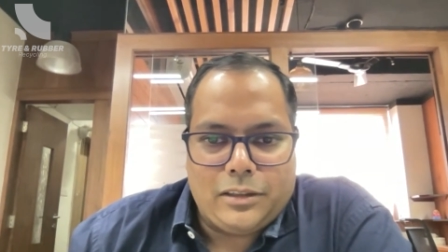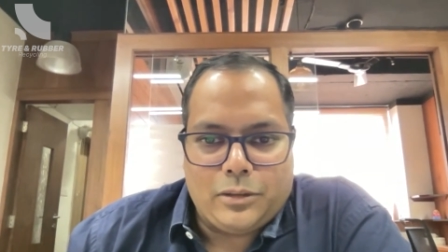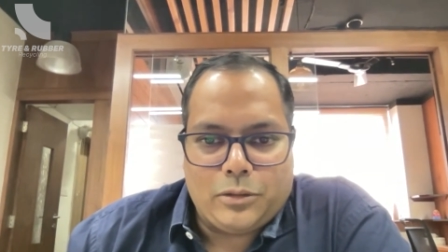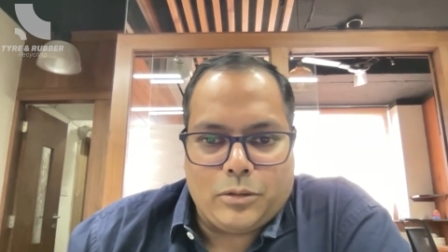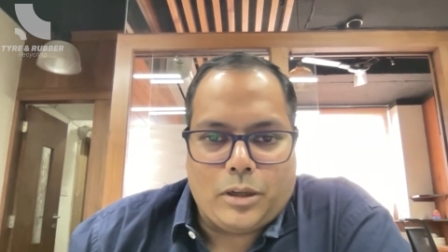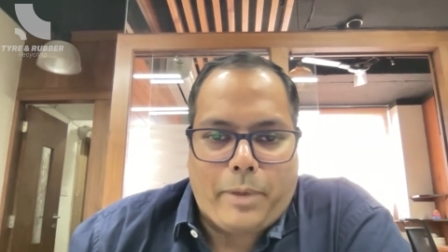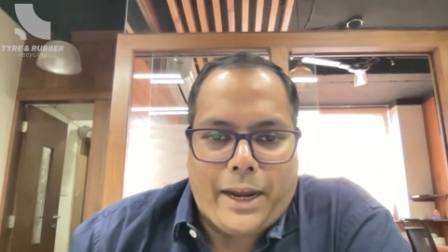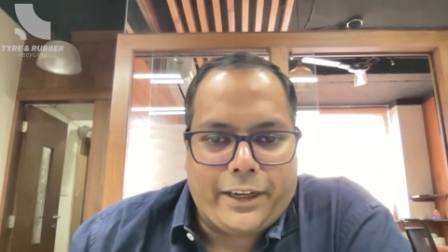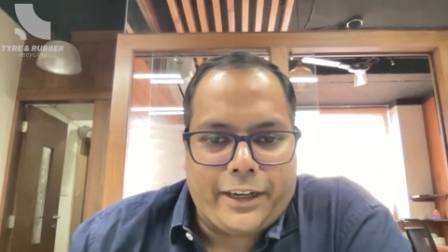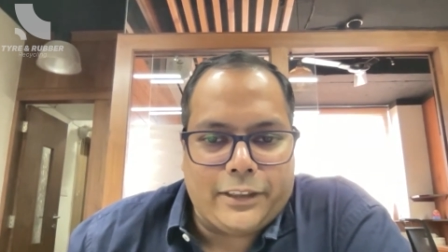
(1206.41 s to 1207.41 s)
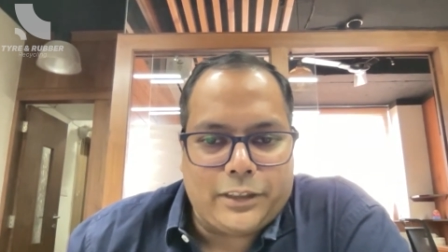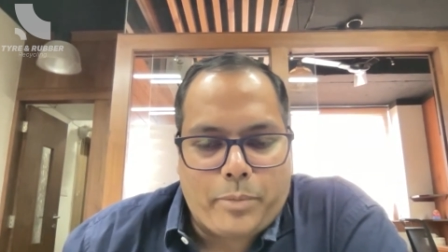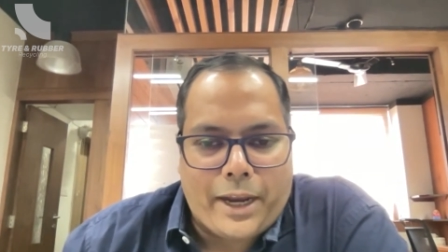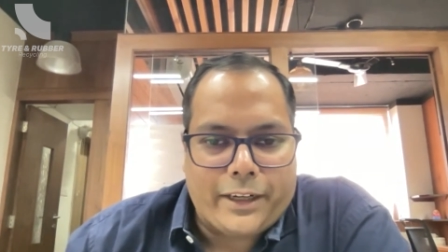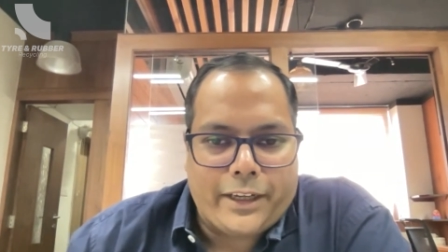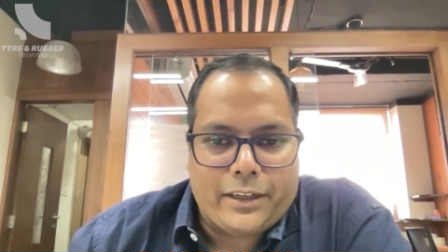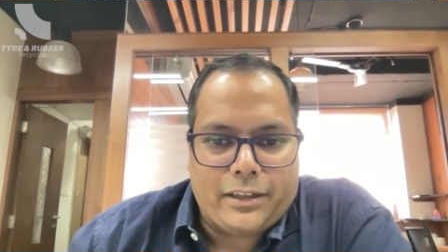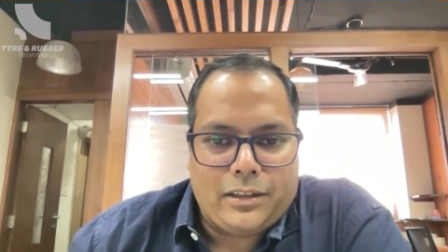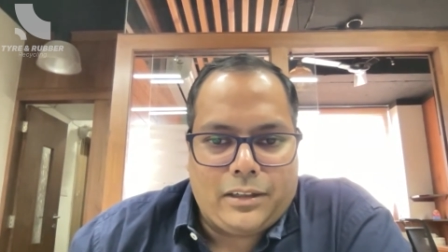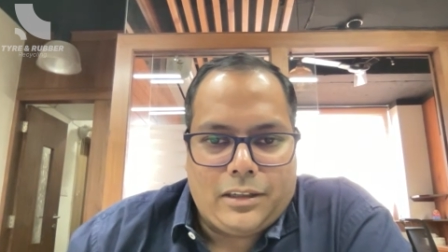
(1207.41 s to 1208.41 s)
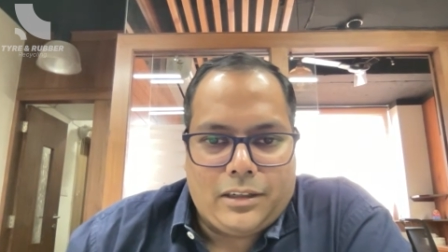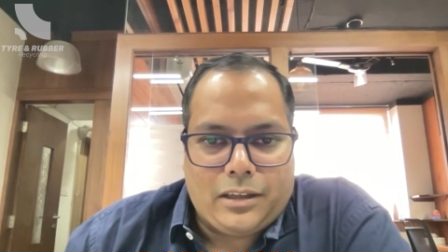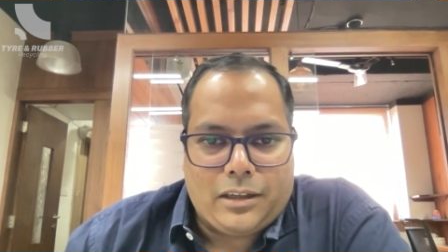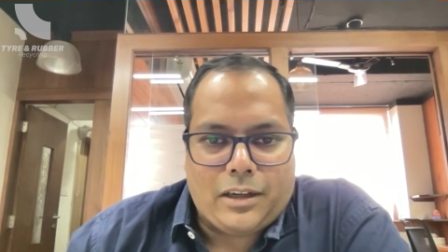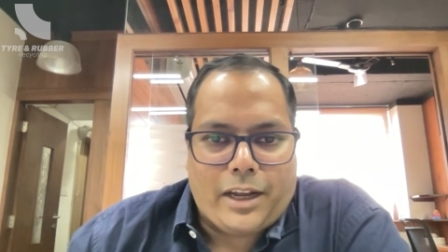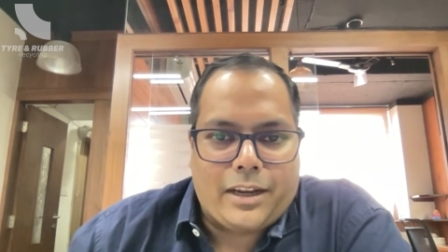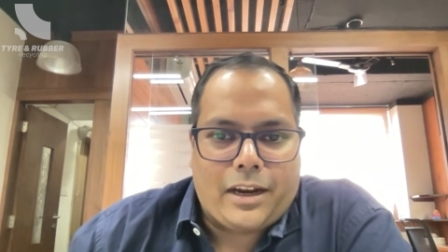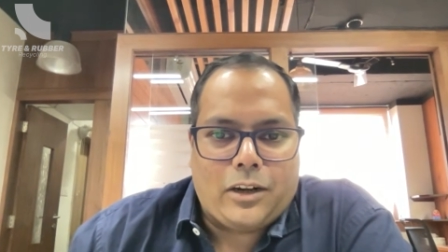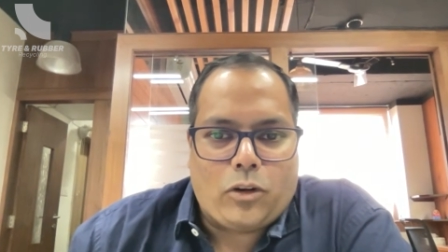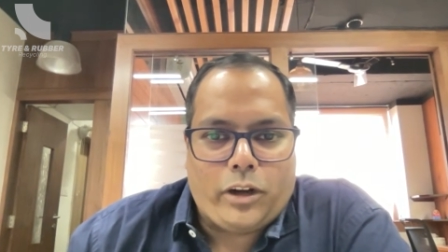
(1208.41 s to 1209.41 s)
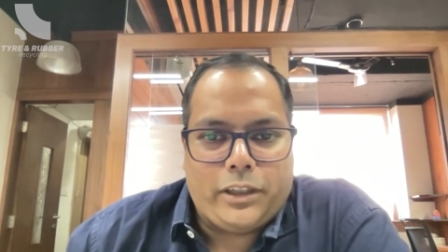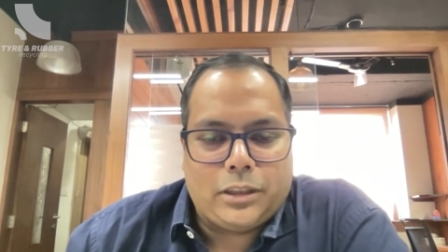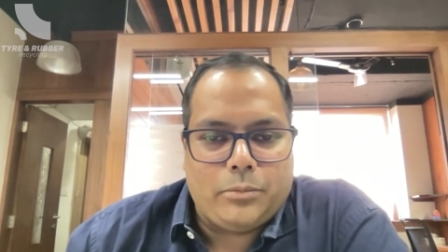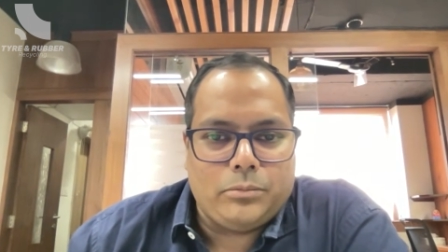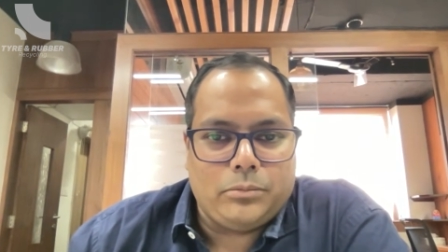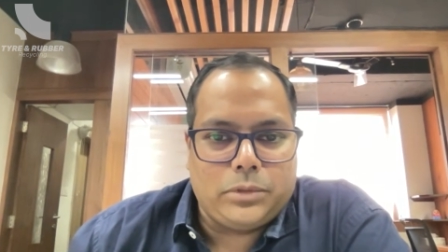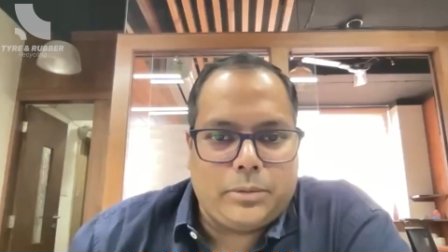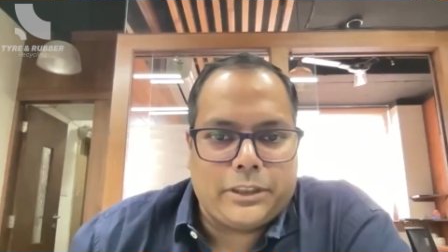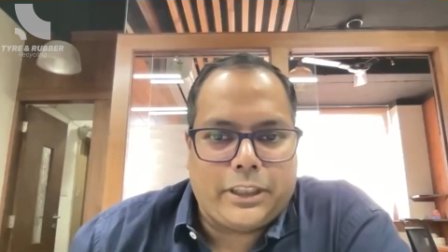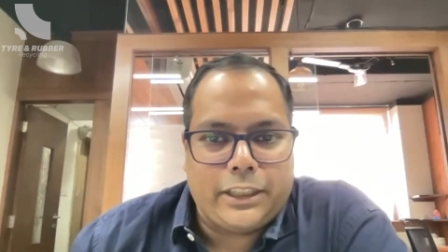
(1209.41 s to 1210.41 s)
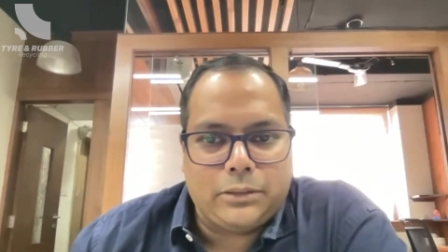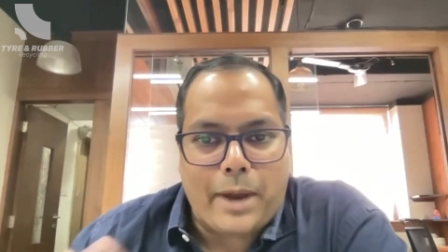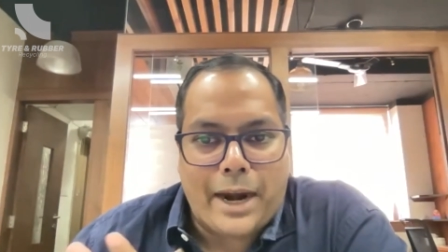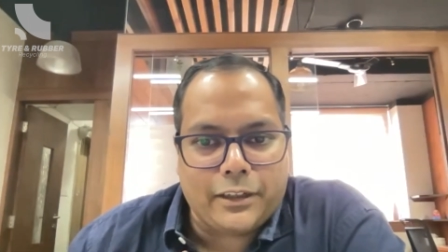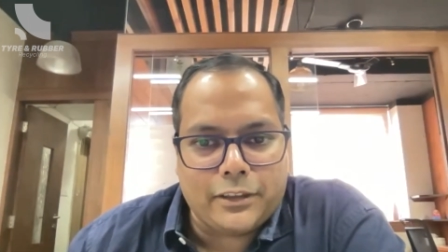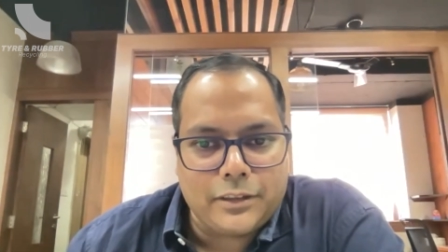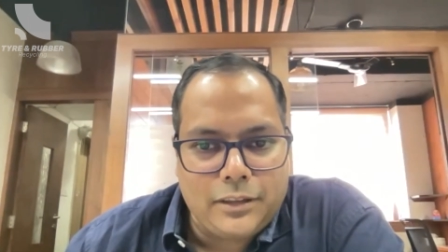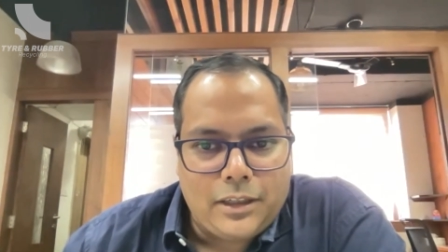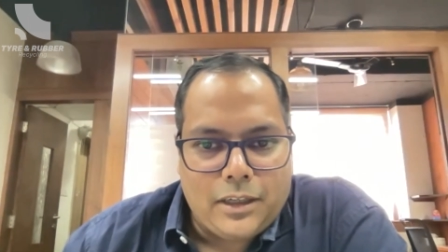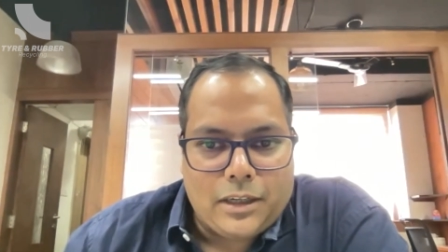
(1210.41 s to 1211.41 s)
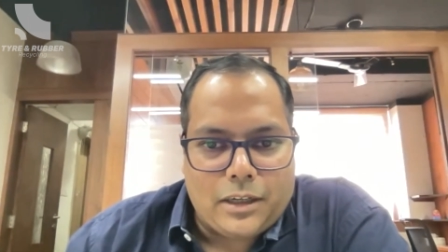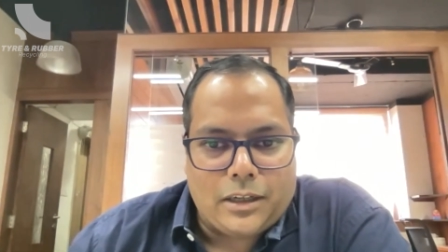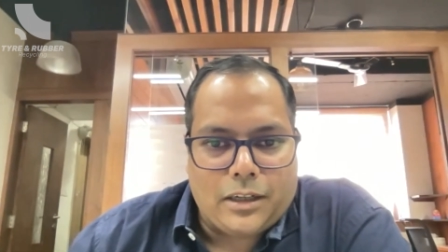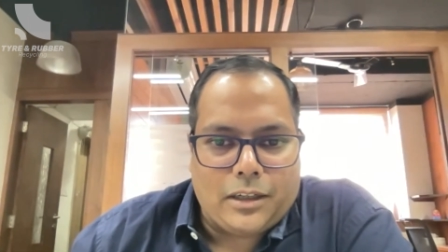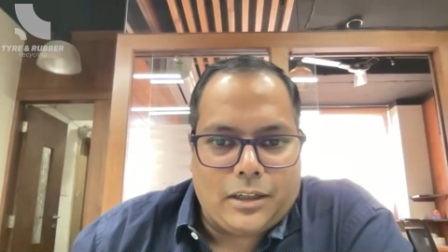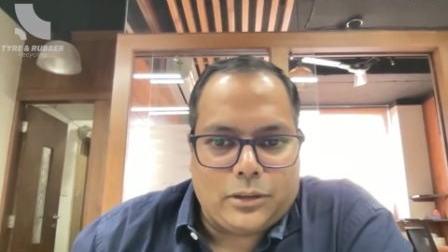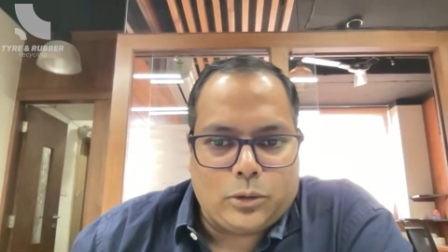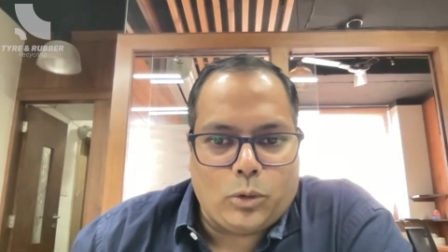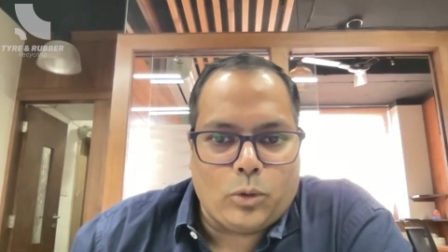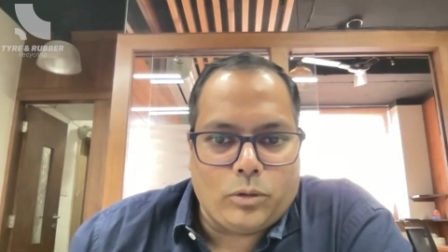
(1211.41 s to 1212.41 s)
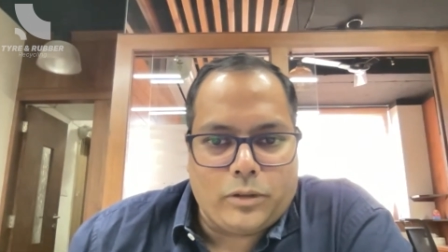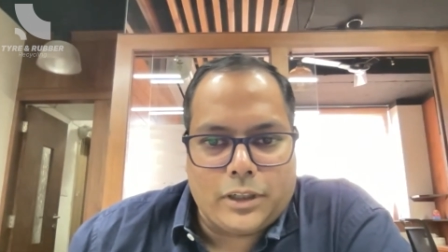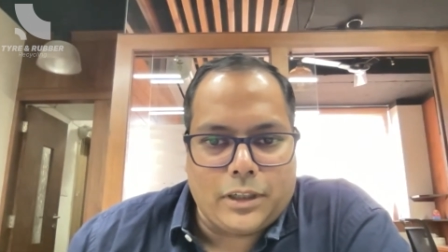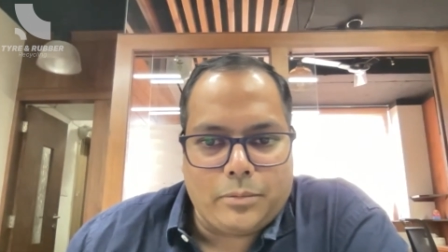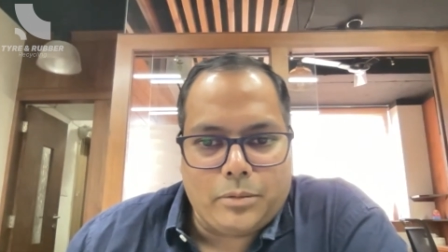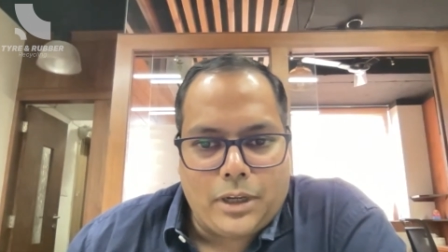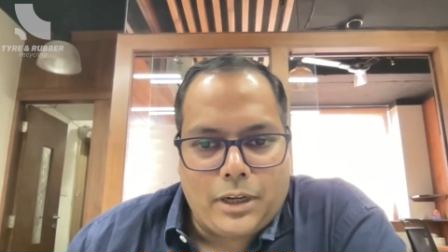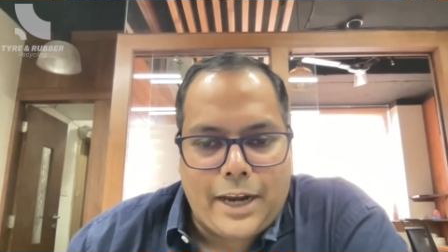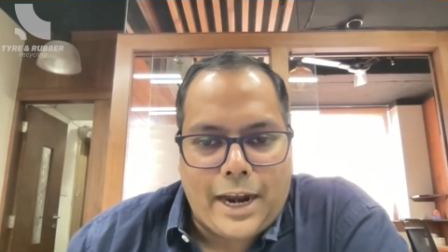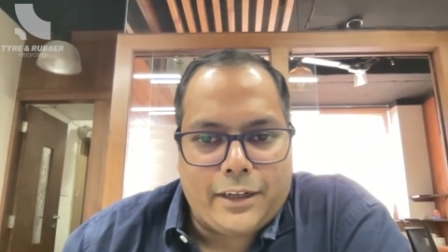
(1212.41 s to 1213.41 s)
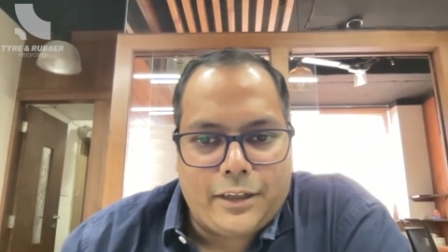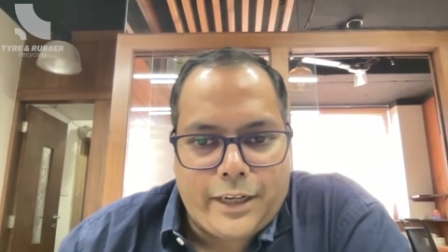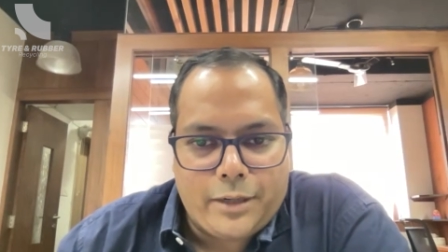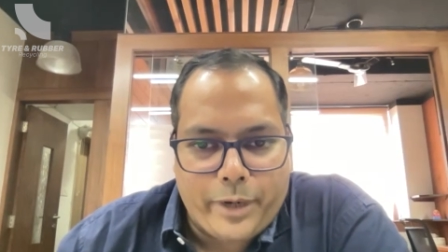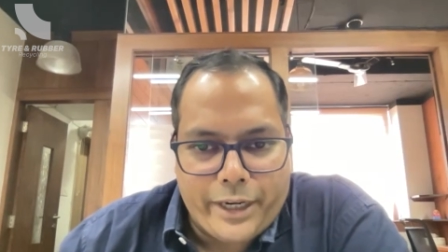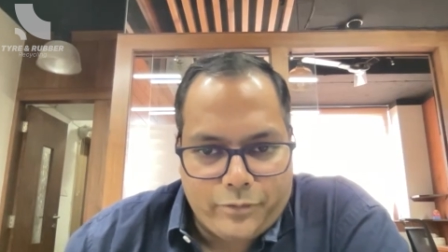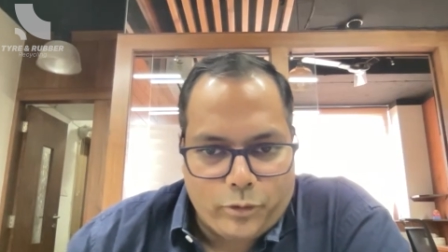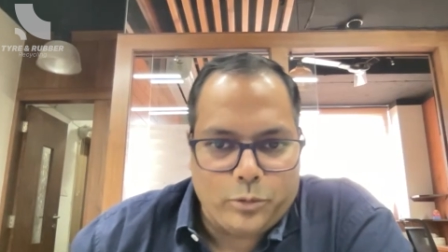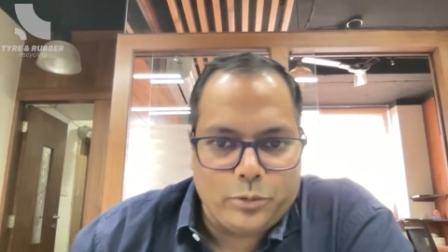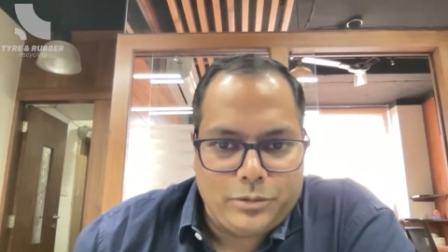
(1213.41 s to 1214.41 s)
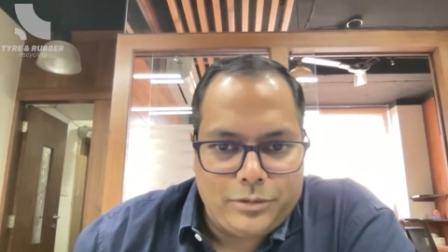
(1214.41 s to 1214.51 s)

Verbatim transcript: you know a pancake is a pancake uh, i can't call it some specialized batter uh, thrown over a ladle and made for you